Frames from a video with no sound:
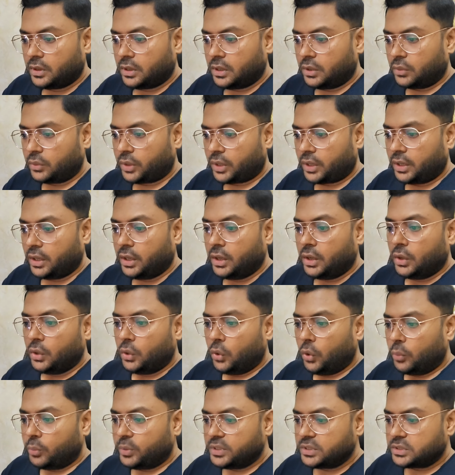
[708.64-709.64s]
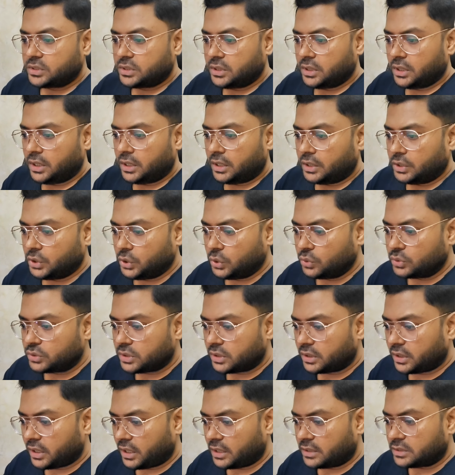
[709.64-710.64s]
Okay, OpenSea user
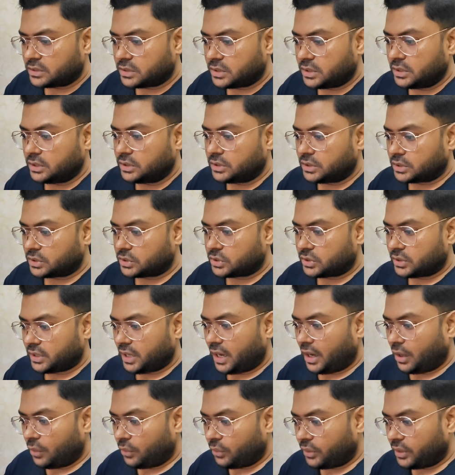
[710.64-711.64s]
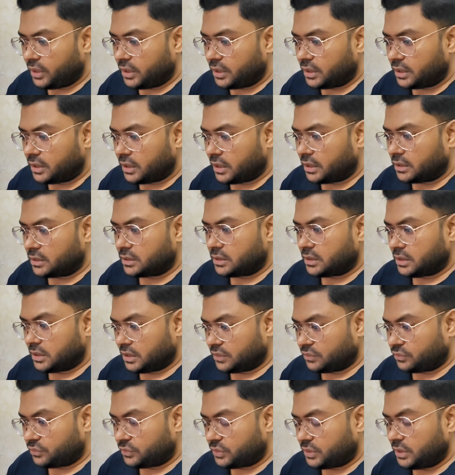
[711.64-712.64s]
can see just now where an
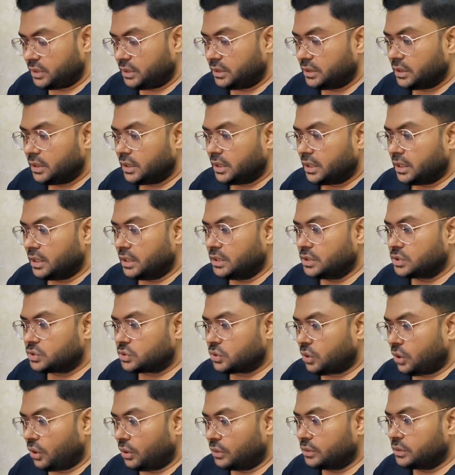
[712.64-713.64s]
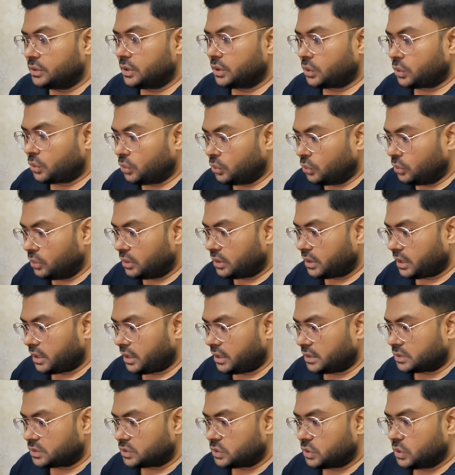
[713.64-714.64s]
NFT is on the Cool
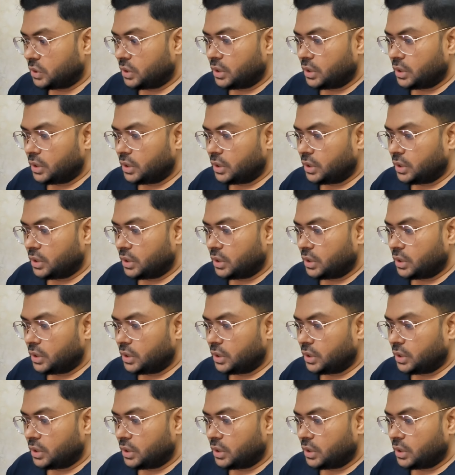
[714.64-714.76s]
Cats,